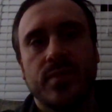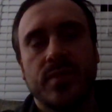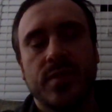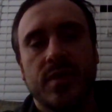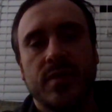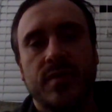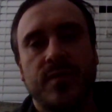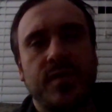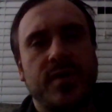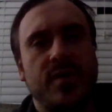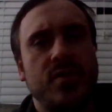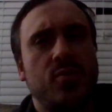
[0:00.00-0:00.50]

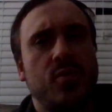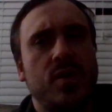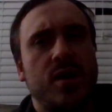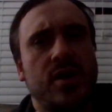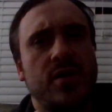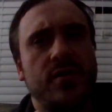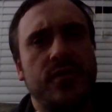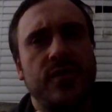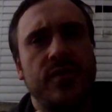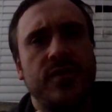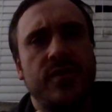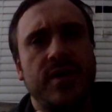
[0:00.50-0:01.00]
It's been a while
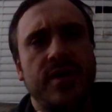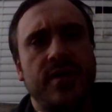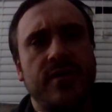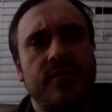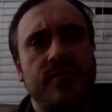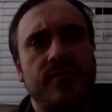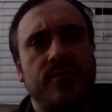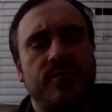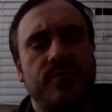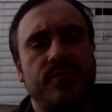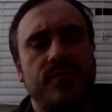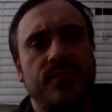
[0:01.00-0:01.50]
since I
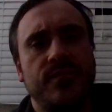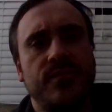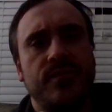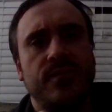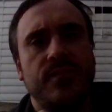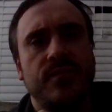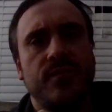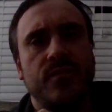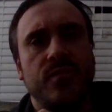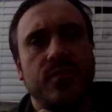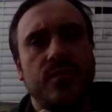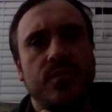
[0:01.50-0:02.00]

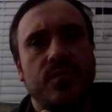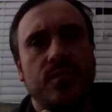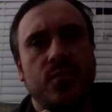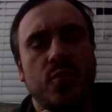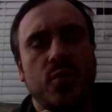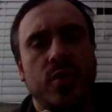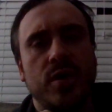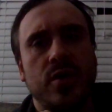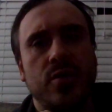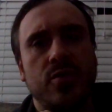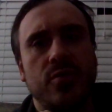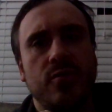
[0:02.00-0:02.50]
read